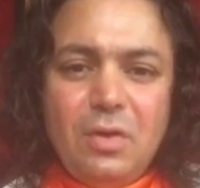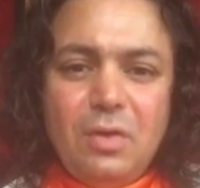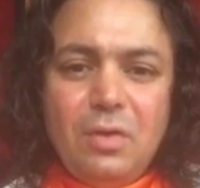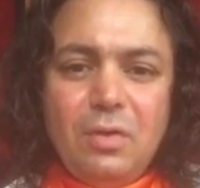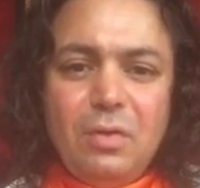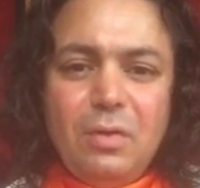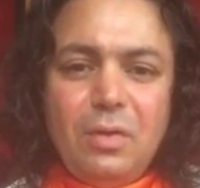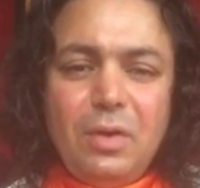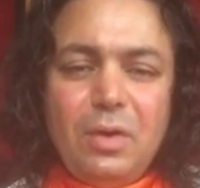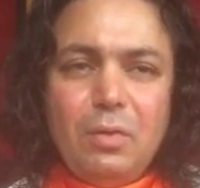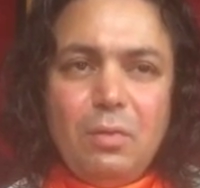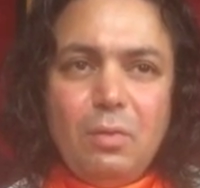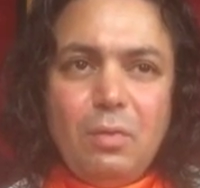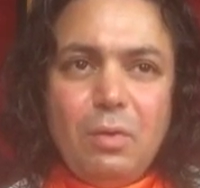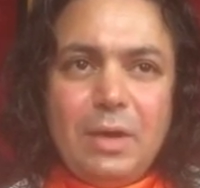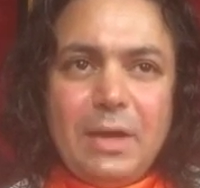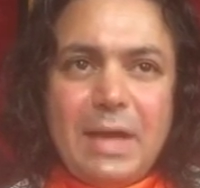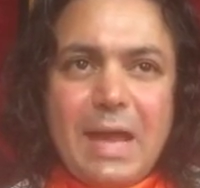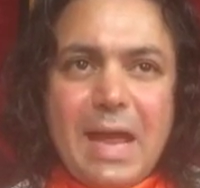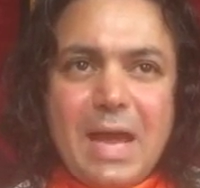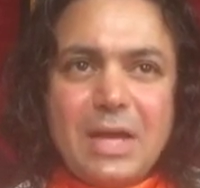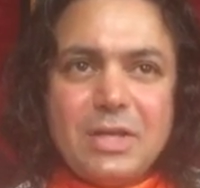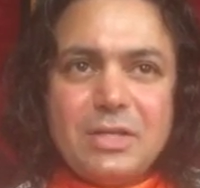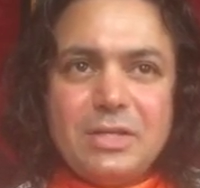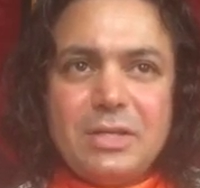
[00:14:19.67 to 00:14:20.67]
Only one
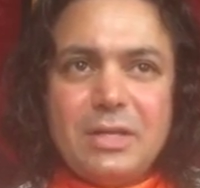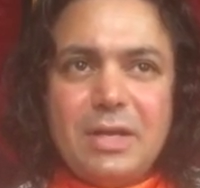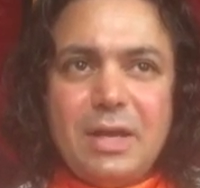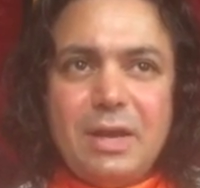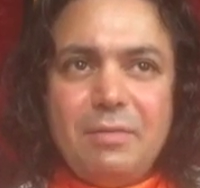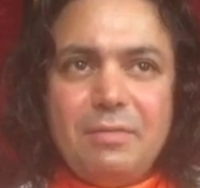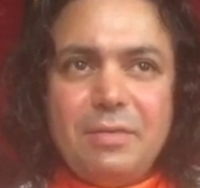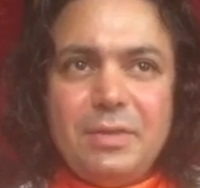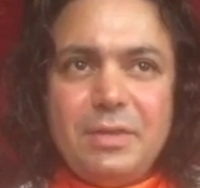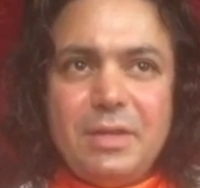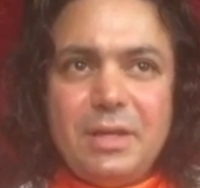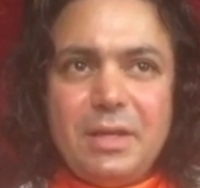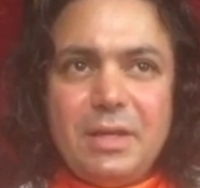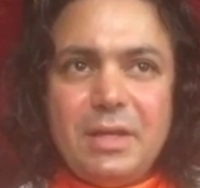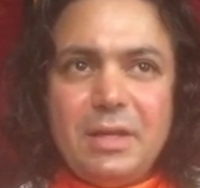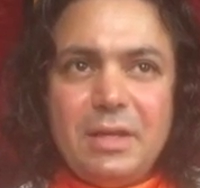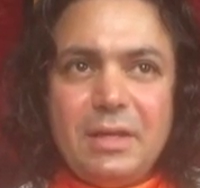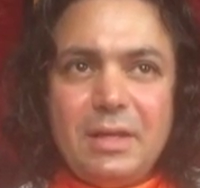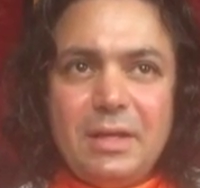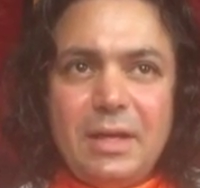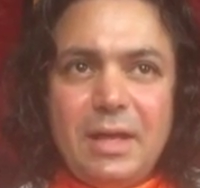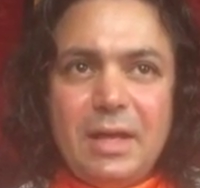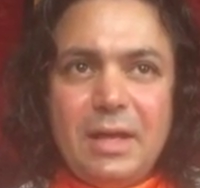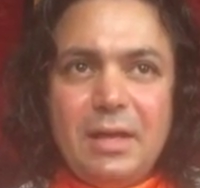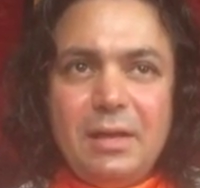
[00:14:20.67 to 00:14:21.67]
action, everything
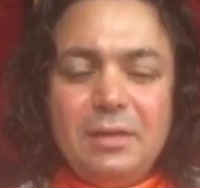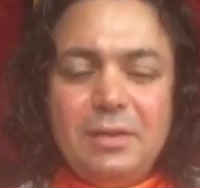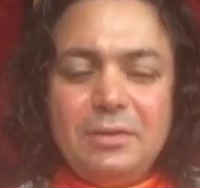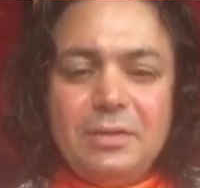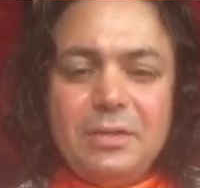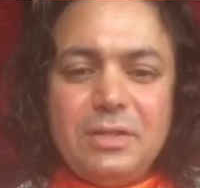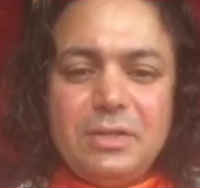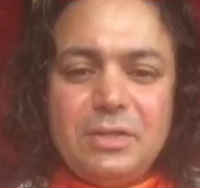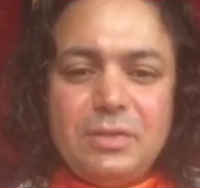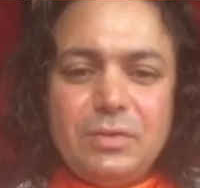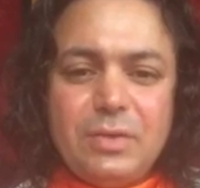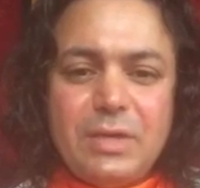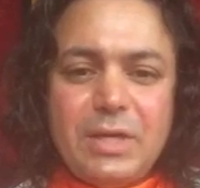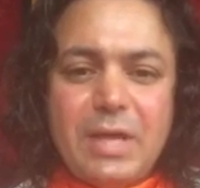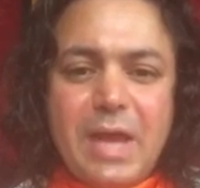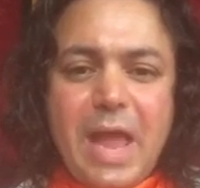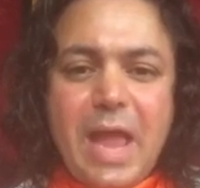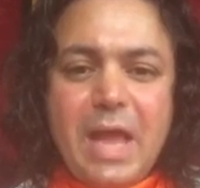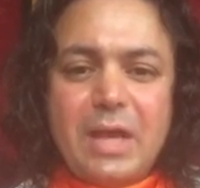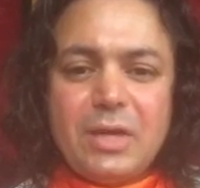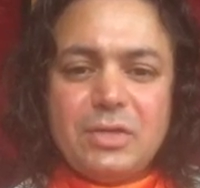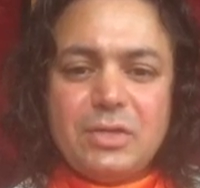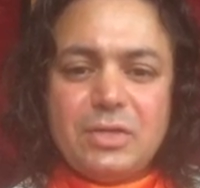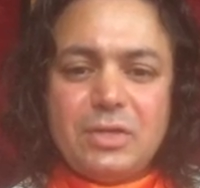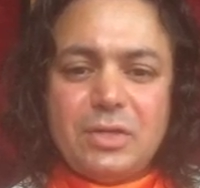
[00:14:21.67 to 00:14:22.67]
else is
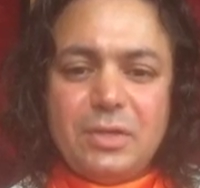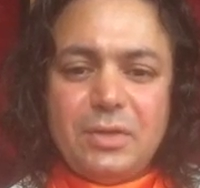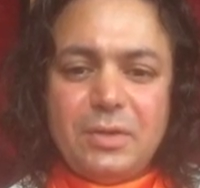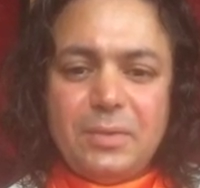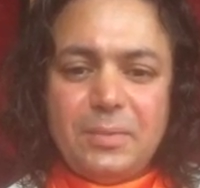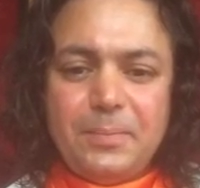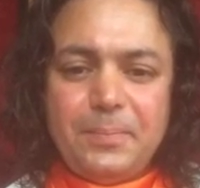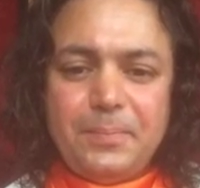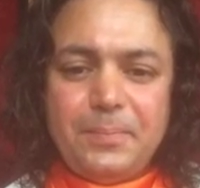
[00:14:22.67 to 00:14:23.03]
reaction.